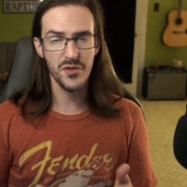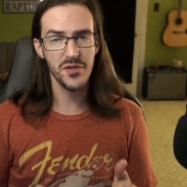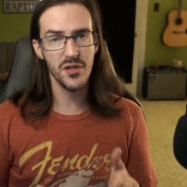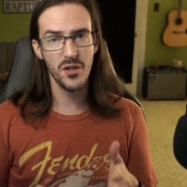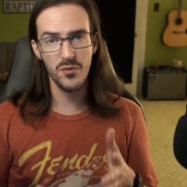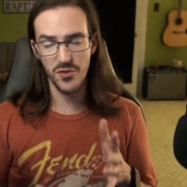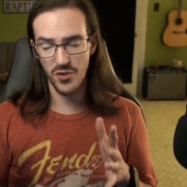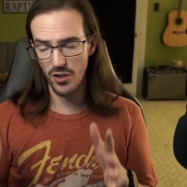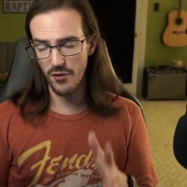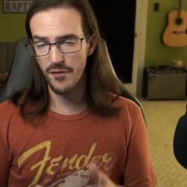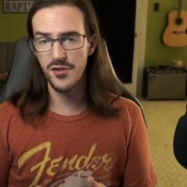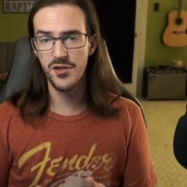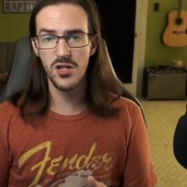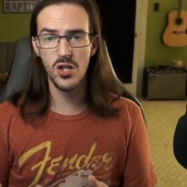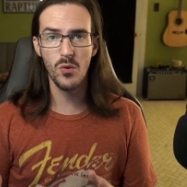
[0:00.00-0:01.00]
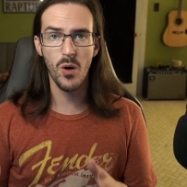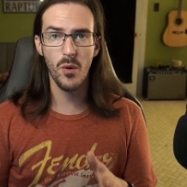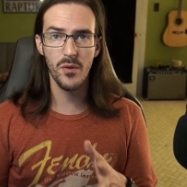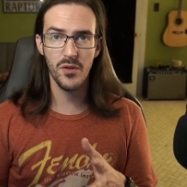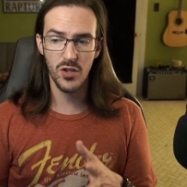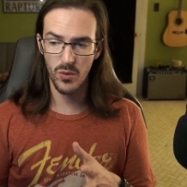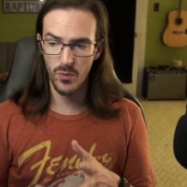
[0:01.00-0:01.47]
So Surface Duo
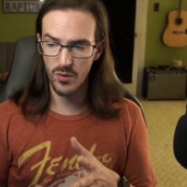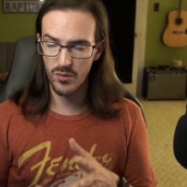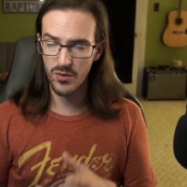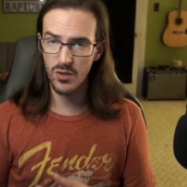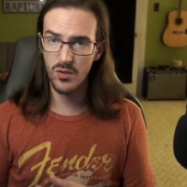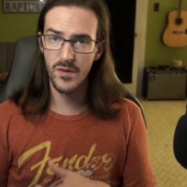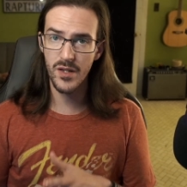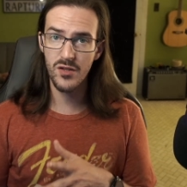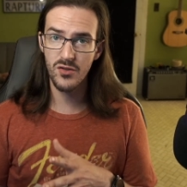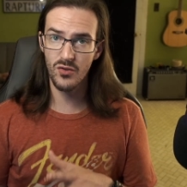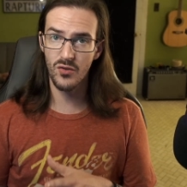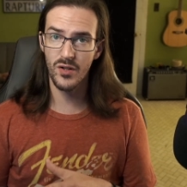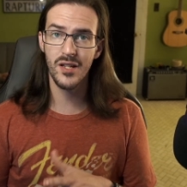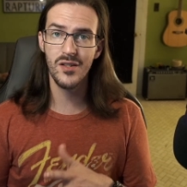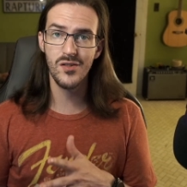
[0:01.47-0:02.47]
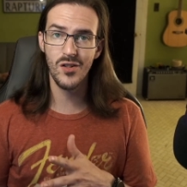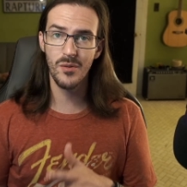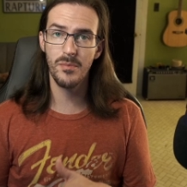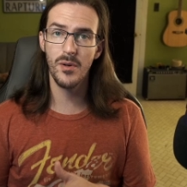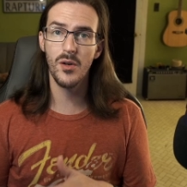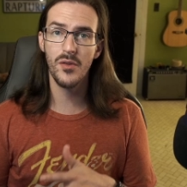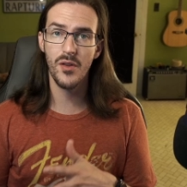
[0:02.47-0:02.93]
and Duo 2, these screens are
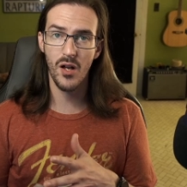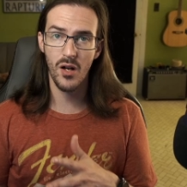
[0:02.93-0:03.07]
both